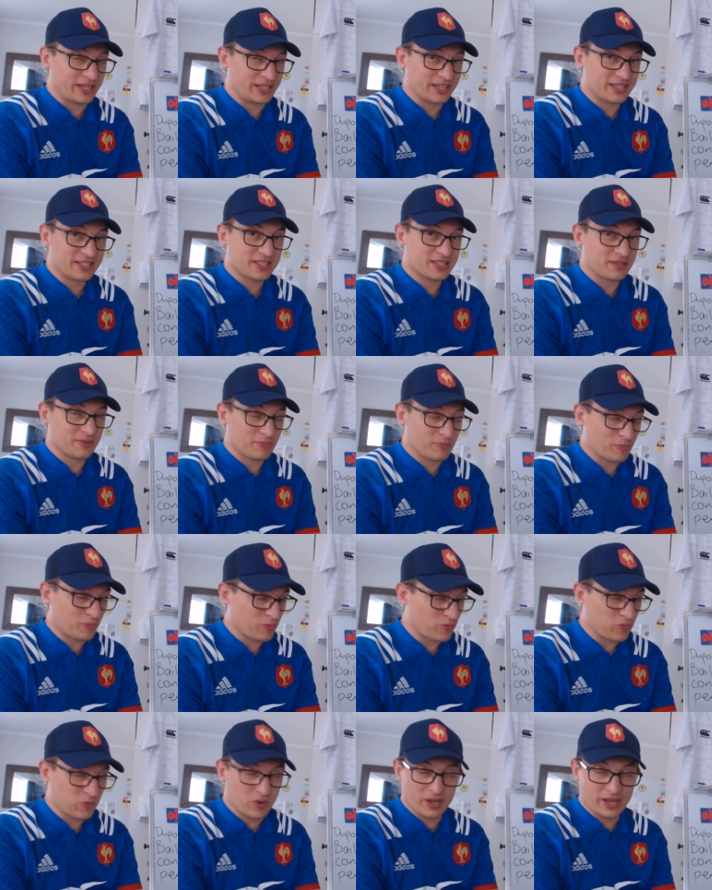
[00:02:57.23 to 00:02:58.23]
It is the
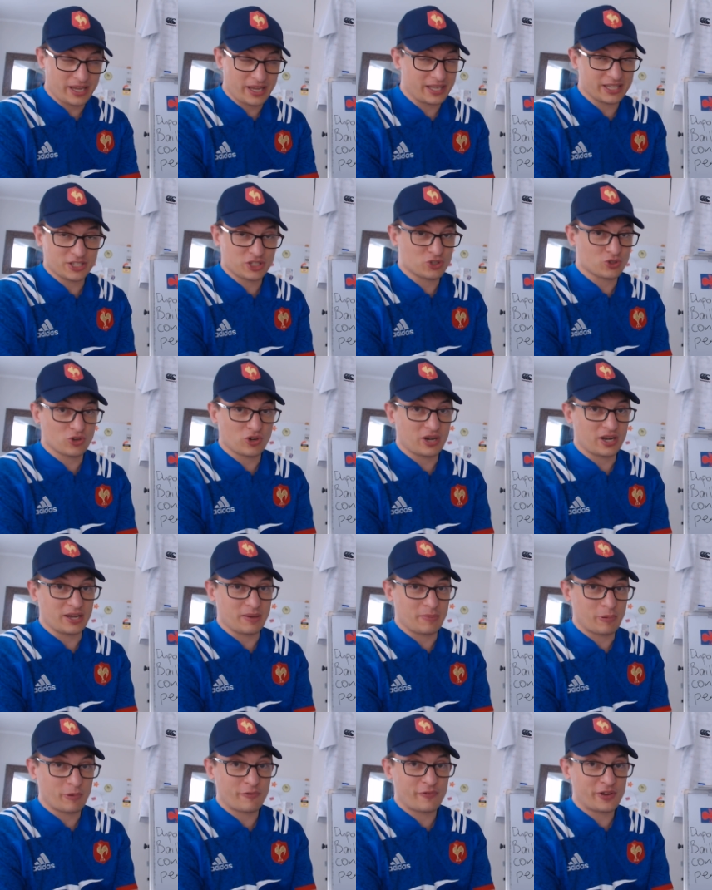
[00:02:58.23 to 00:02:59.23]
weirdest try.
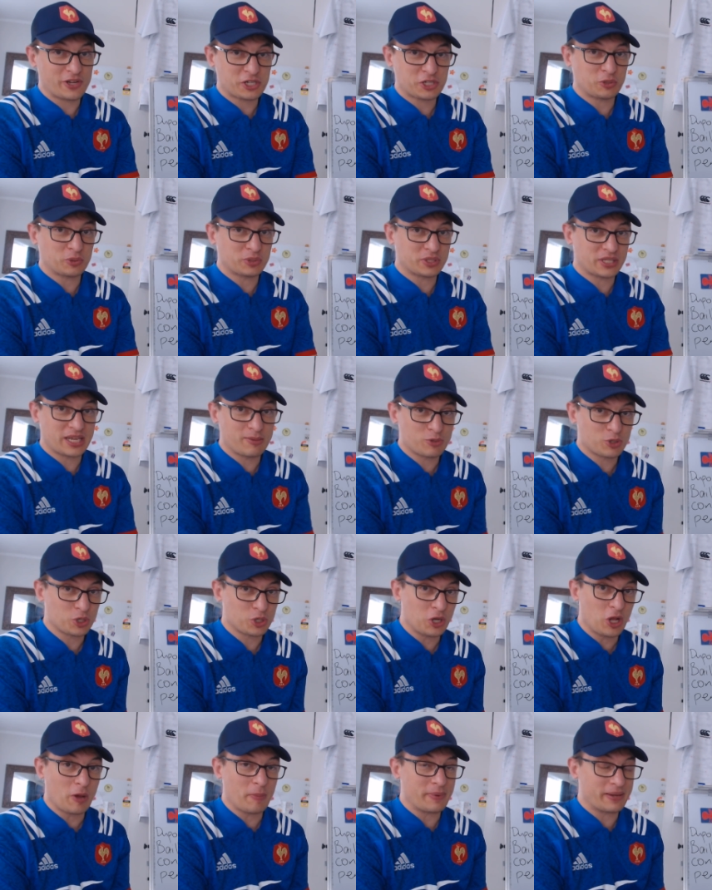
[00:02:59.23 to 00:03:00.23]
A professional team
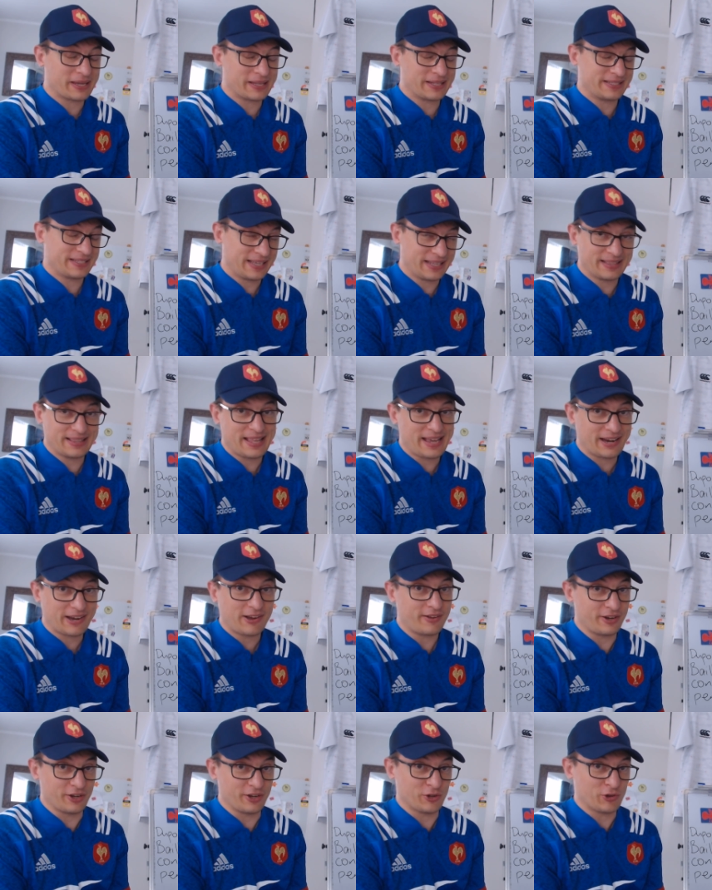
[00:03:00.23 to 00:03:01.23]
should not be conceding that
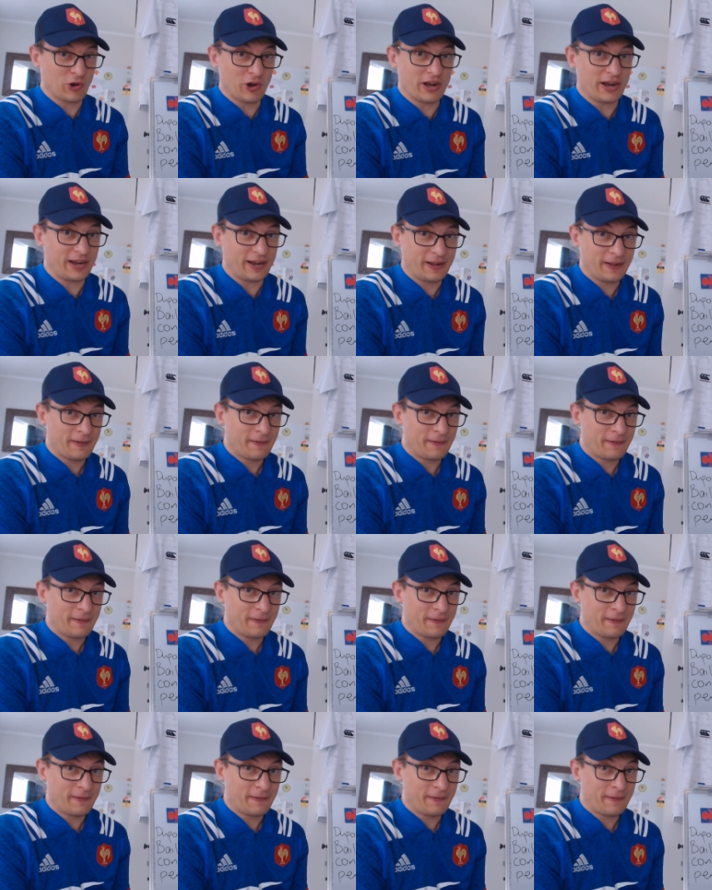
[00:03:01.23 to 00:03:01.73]
kind of try.